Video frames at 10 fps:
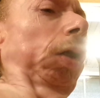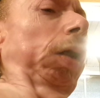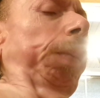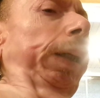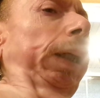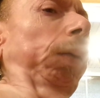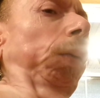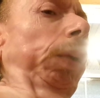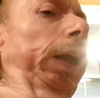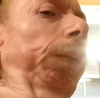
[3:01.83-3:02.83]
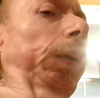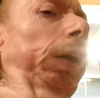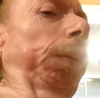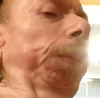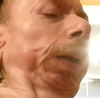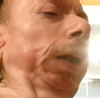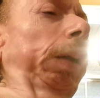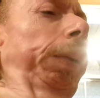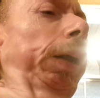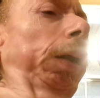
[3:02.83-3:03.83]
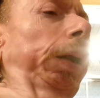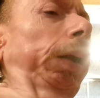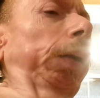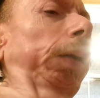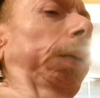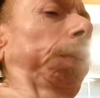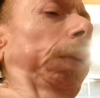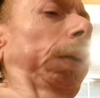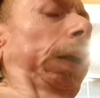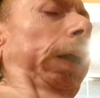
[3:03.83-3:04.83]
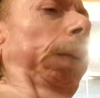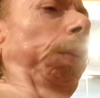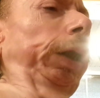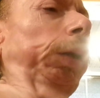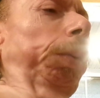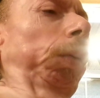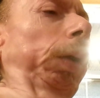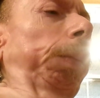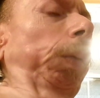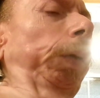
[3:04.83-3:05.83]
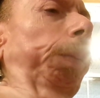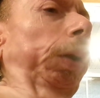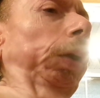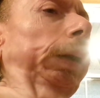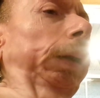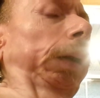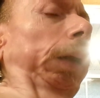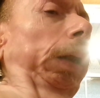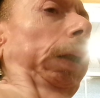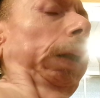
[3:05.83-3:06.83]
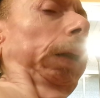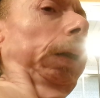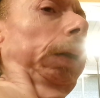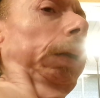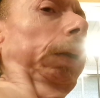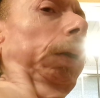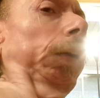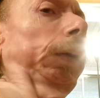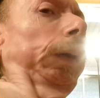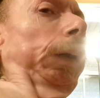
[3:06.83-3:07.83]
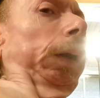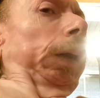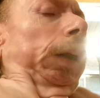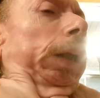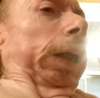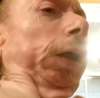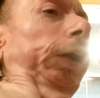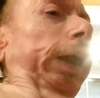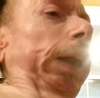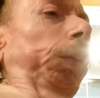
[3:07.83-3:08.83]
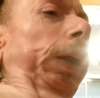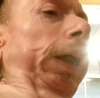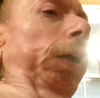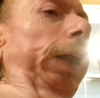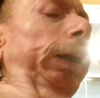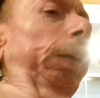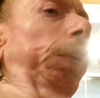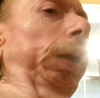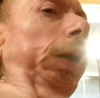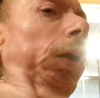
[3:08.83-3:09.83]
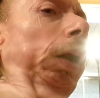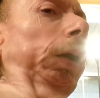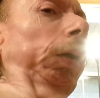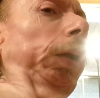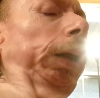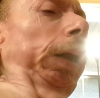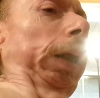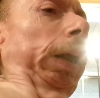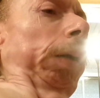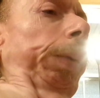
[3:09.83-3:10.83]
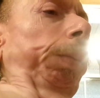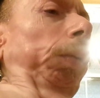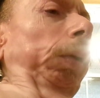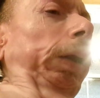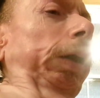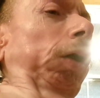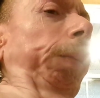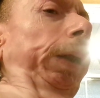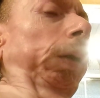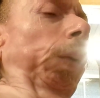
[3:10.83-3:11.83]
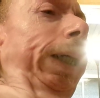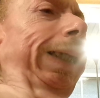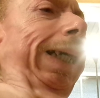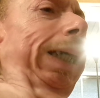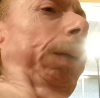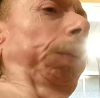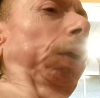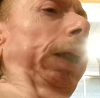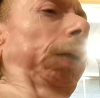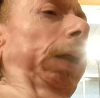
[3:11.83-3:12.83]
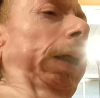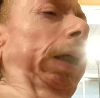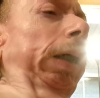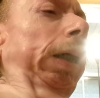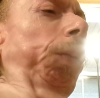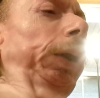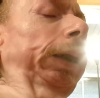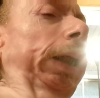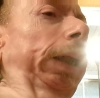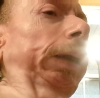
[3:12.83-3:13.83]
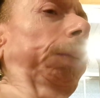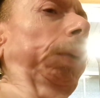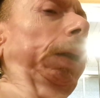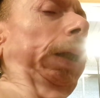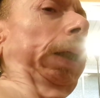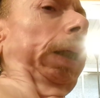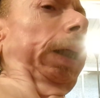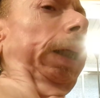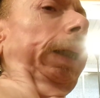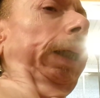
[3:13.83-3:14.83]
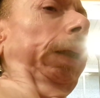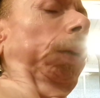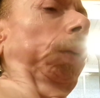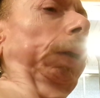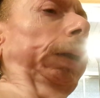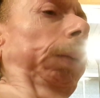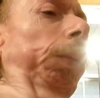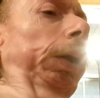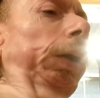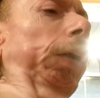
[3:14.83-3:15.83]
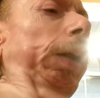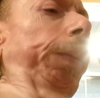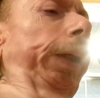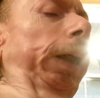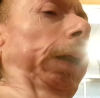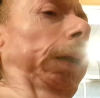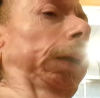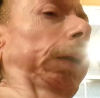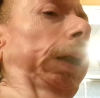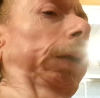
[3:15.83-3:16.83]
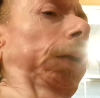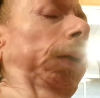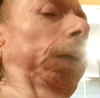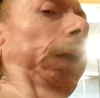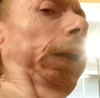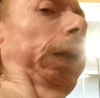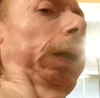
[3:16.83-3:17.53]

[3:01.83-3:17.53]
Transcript: comment or whatever, I'm here. I'm here. You know, I'm reachable and I'm a real person. So, and there's times when I don't have someone to talk to, and people call me at the right time, or I don't. I wish I had someone, and I can't get a hold of someone. So I'm there. That's all.